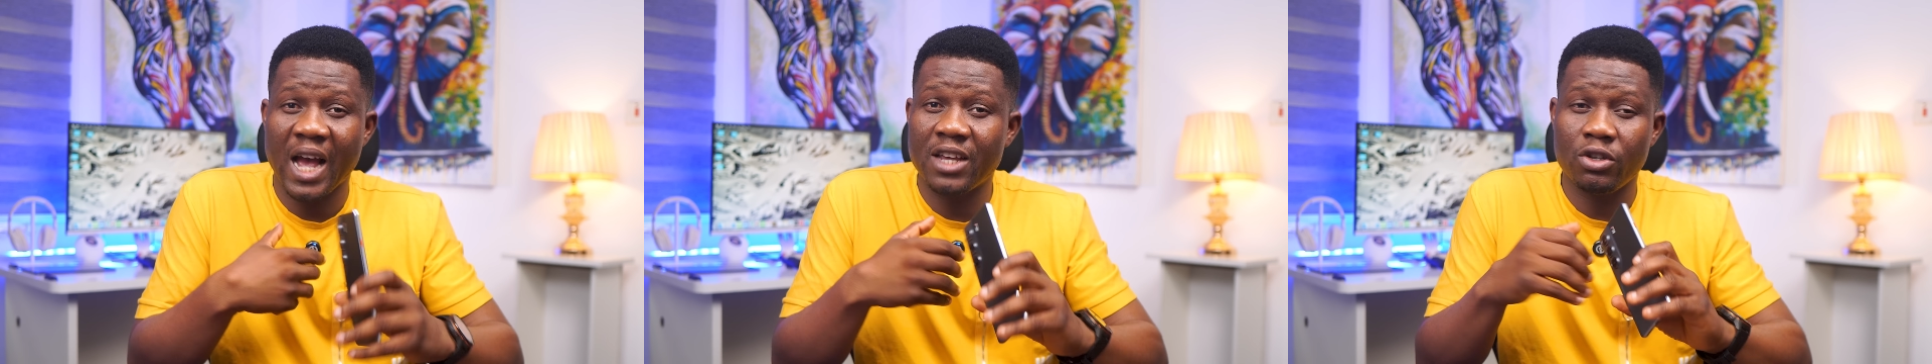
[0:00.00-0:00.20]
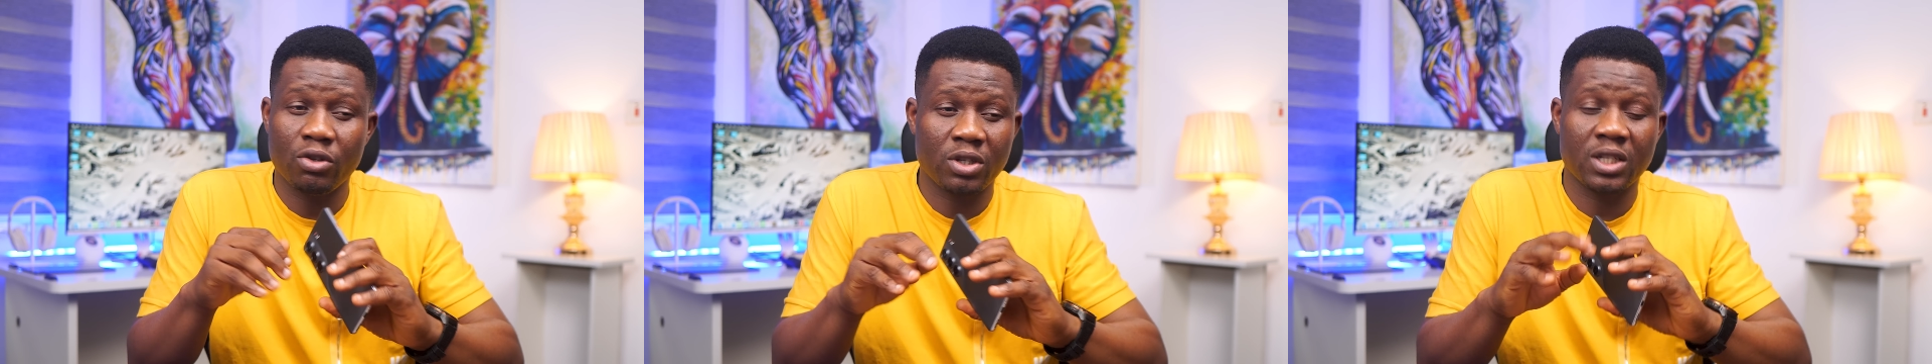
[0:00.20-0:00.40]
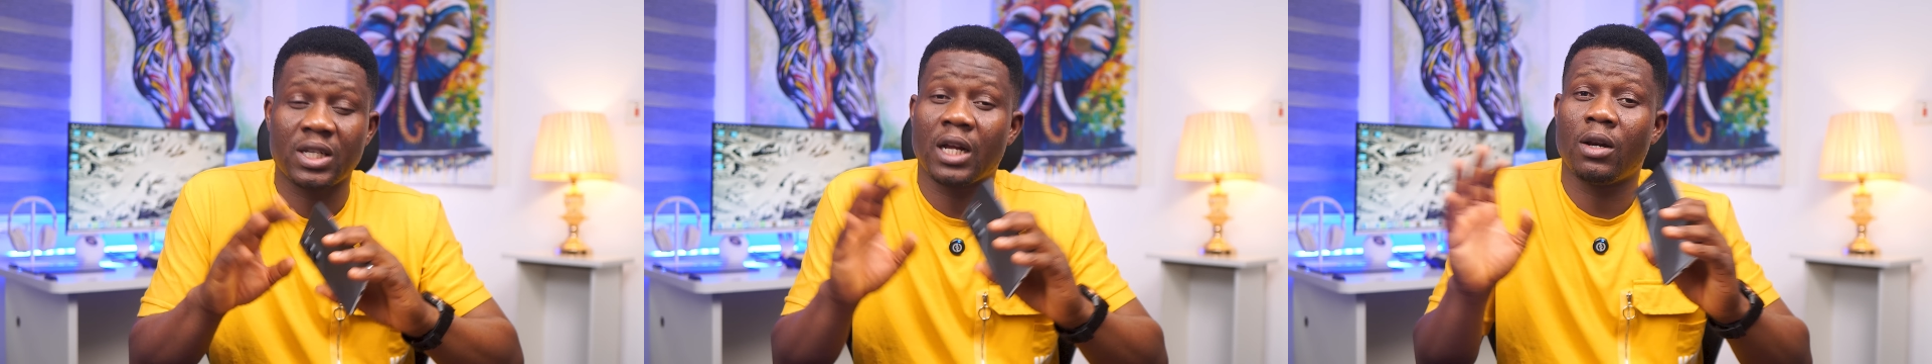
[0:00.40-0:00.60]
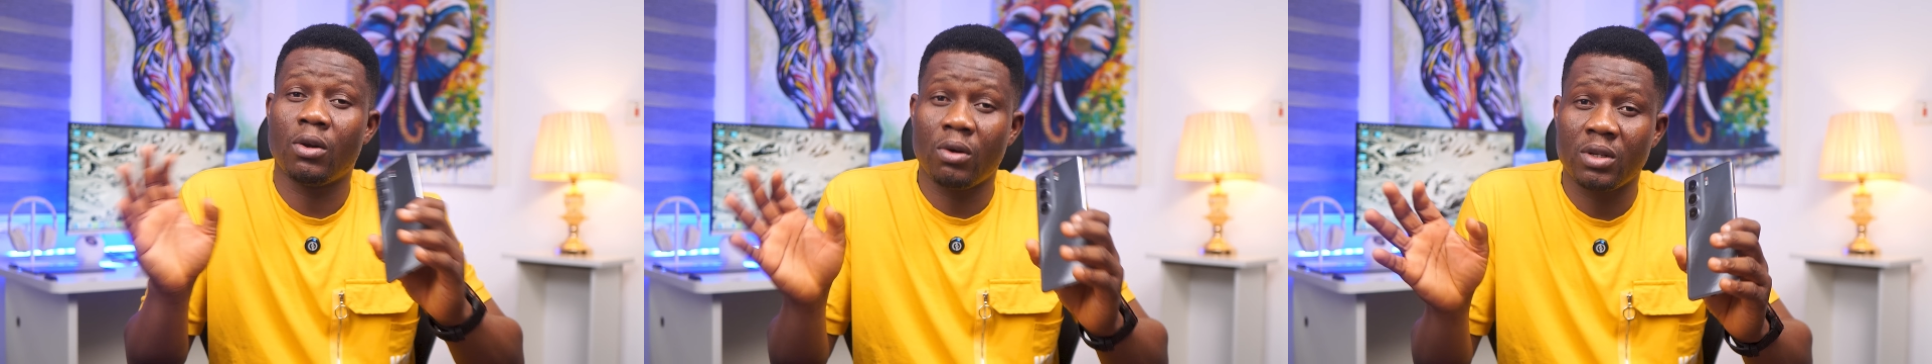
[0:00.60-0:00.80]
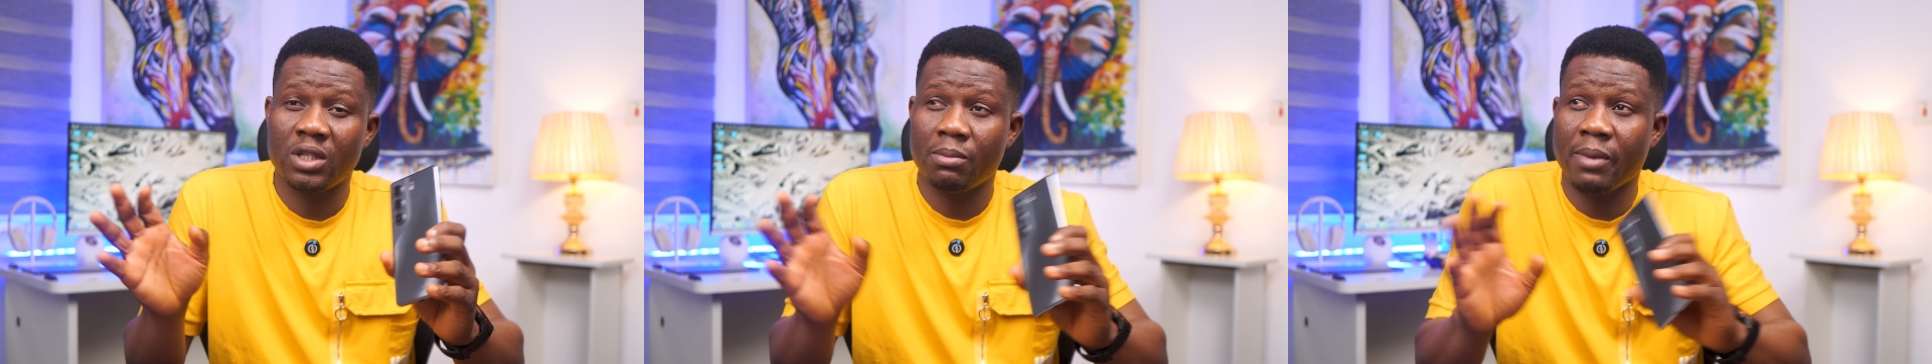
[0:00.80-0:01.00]
I use it a
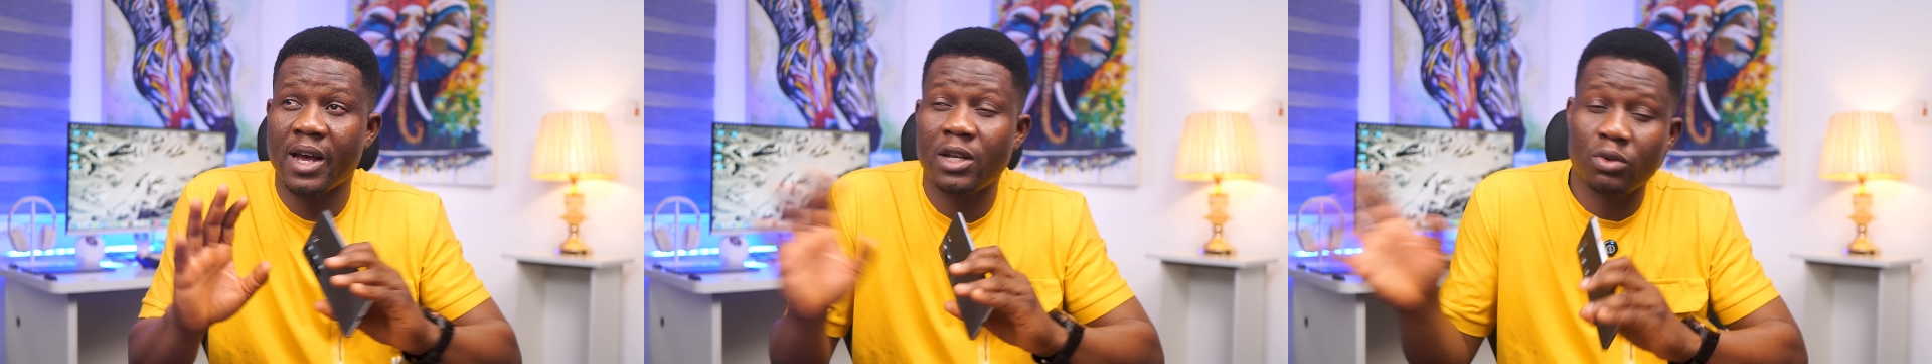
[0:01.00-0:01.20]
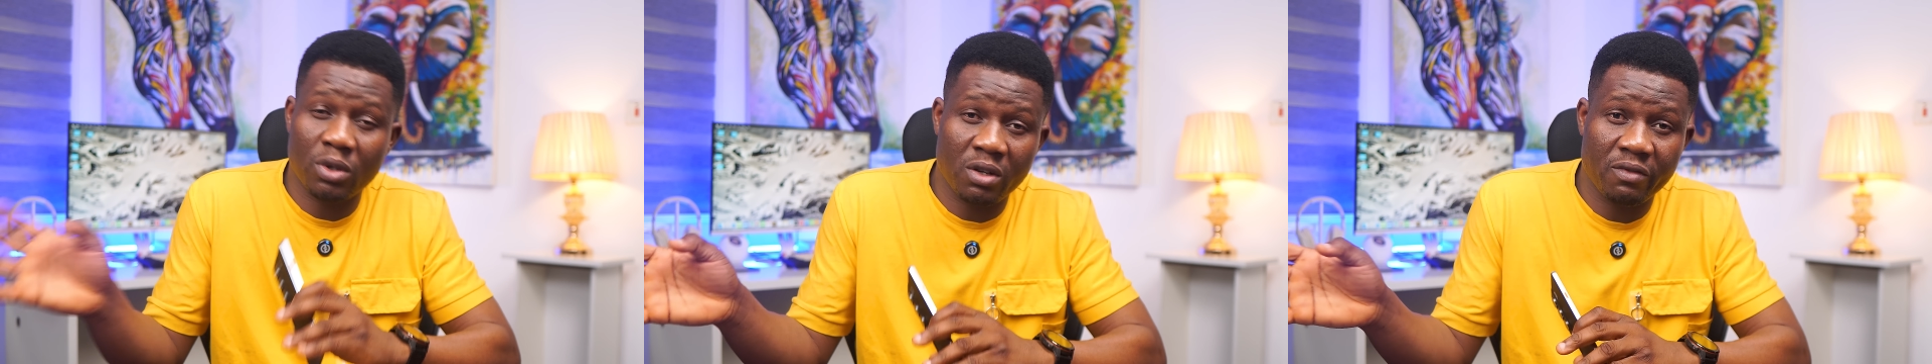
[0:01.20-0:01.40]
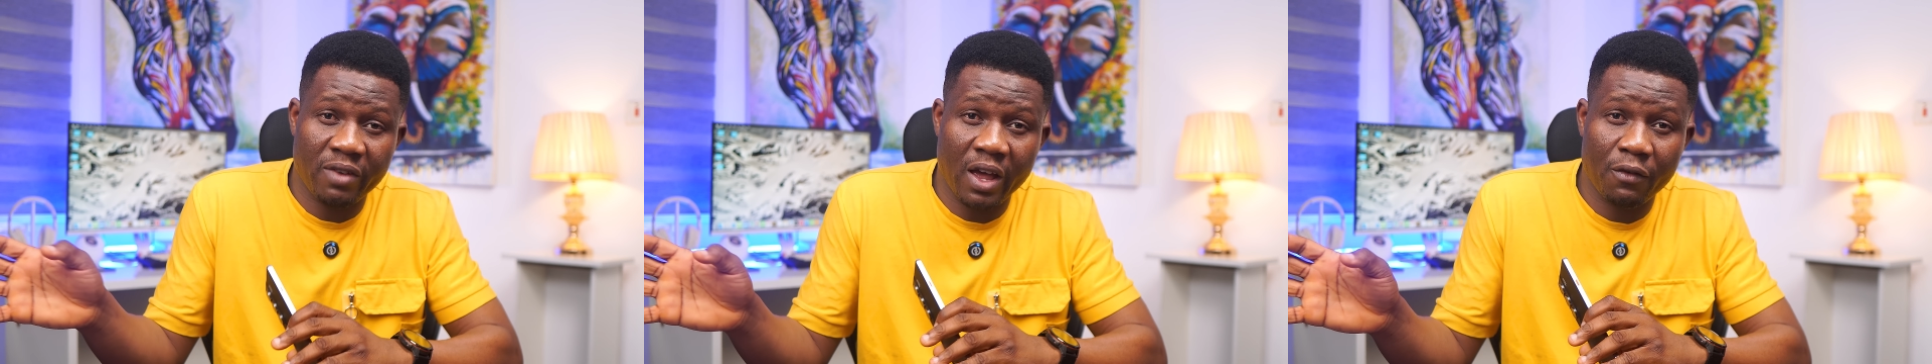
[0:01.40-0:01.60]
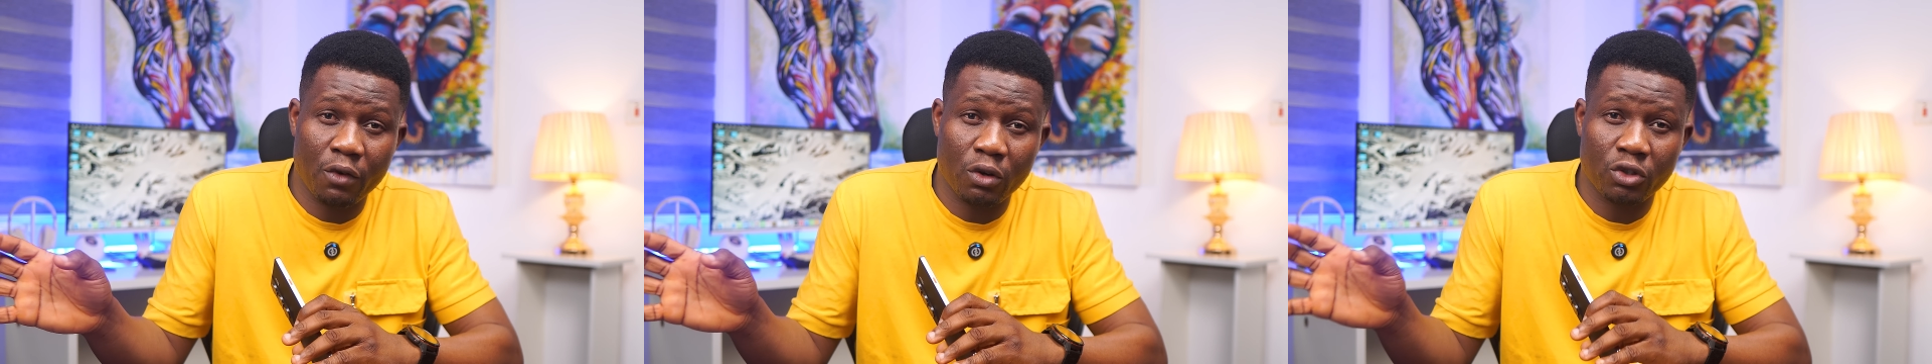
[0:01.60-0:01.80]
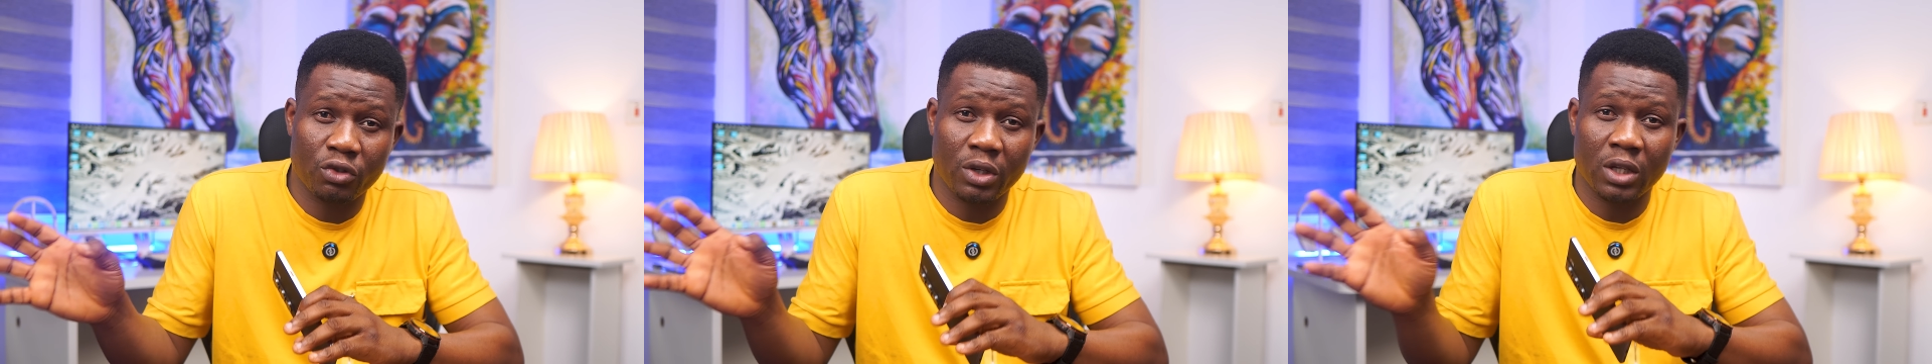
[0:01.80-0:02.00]
lot in my S25
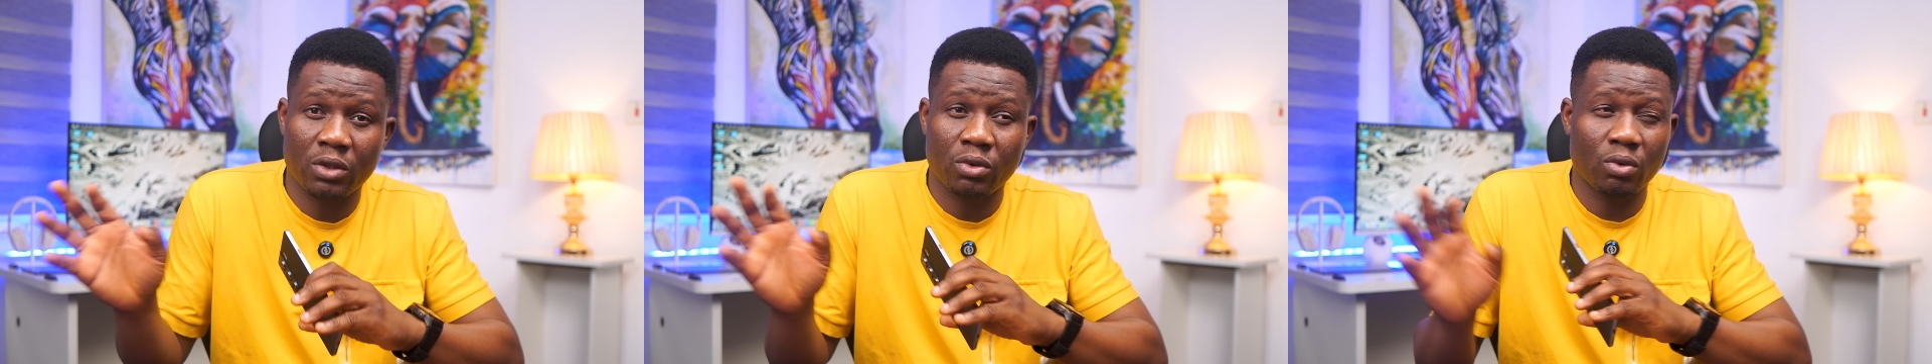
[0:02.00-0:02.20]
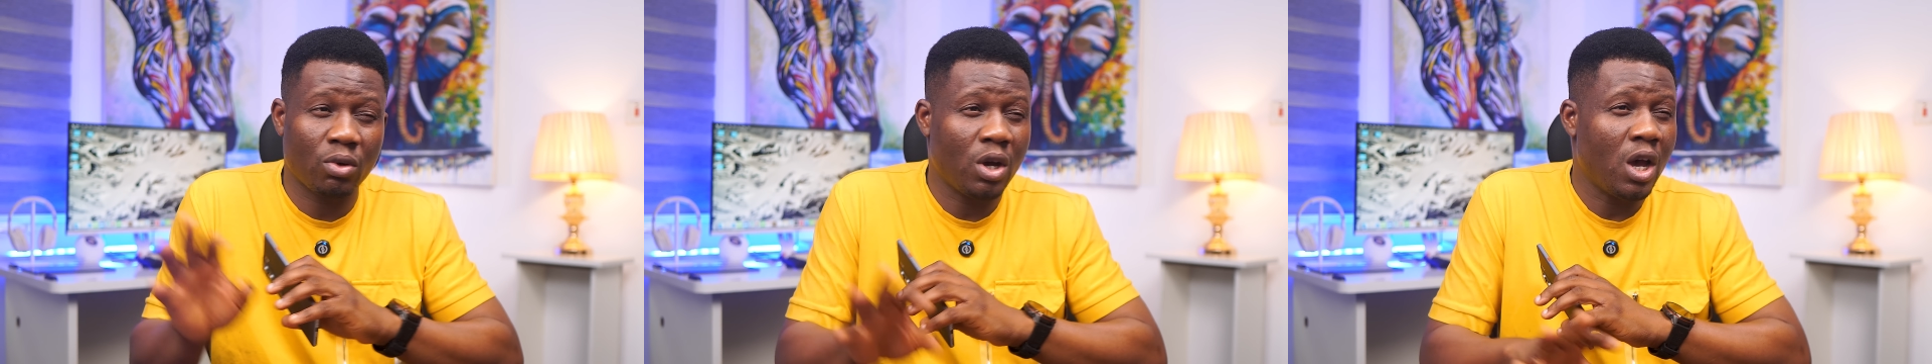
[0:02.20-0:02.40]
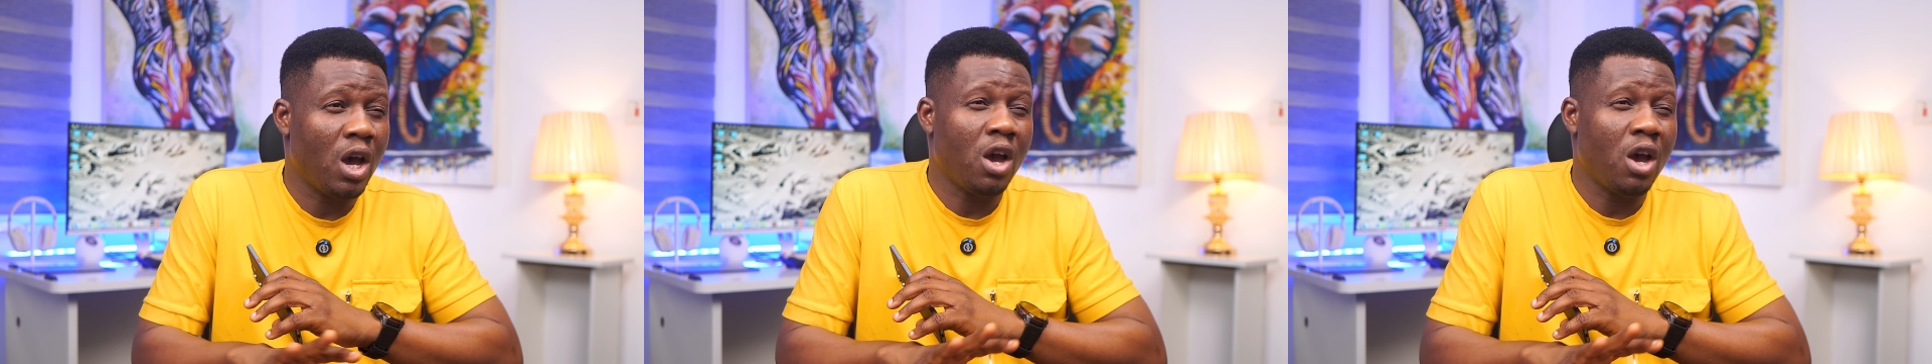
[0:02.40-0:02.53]
Ultra to